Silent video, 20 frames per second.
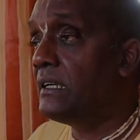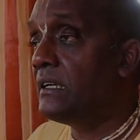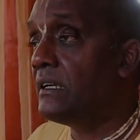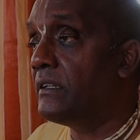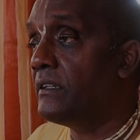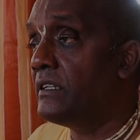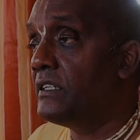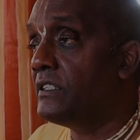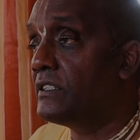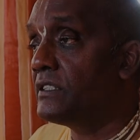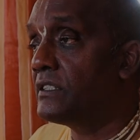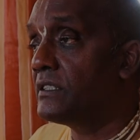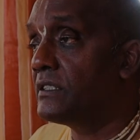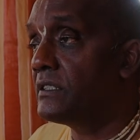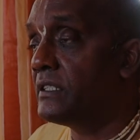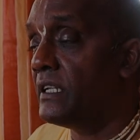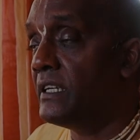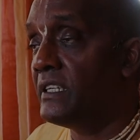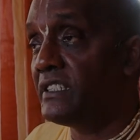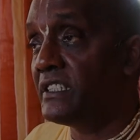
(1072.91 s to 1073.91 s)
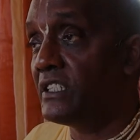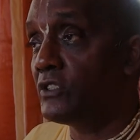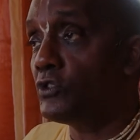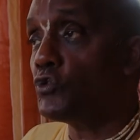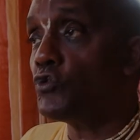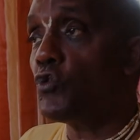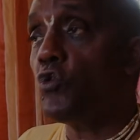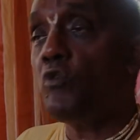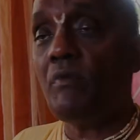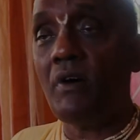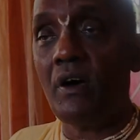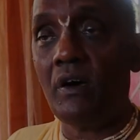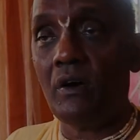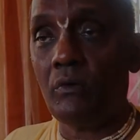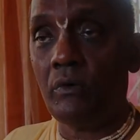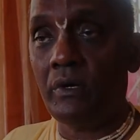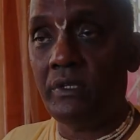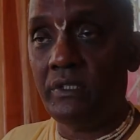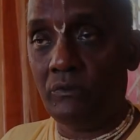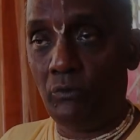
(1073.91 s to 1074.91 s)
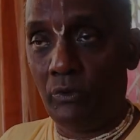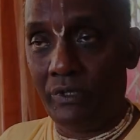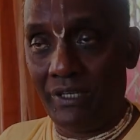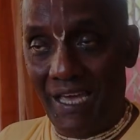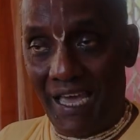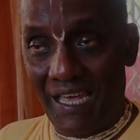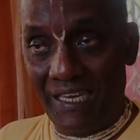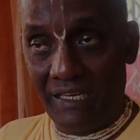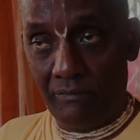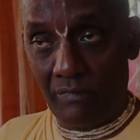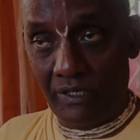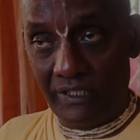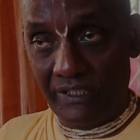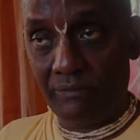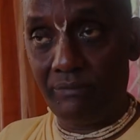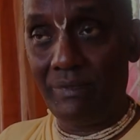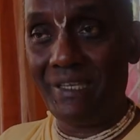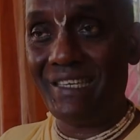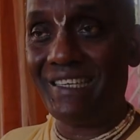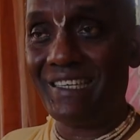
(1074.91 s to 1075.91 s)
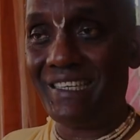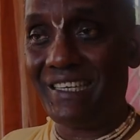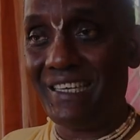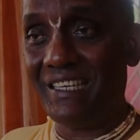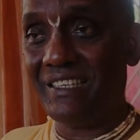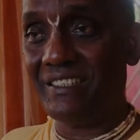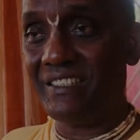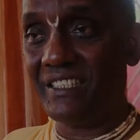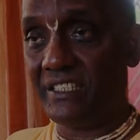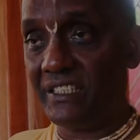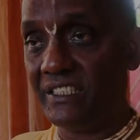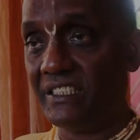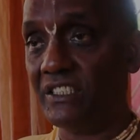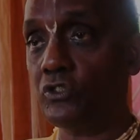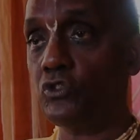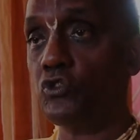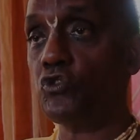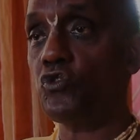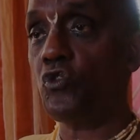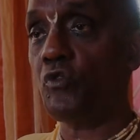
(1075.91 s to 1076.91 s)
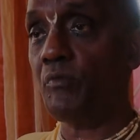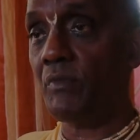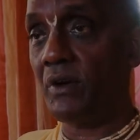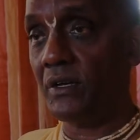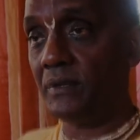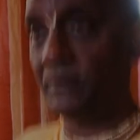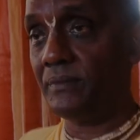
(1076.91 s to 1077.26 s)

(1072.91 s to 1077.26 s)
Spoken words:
this, there is a trauma. When animal is being killed, there is a trauma.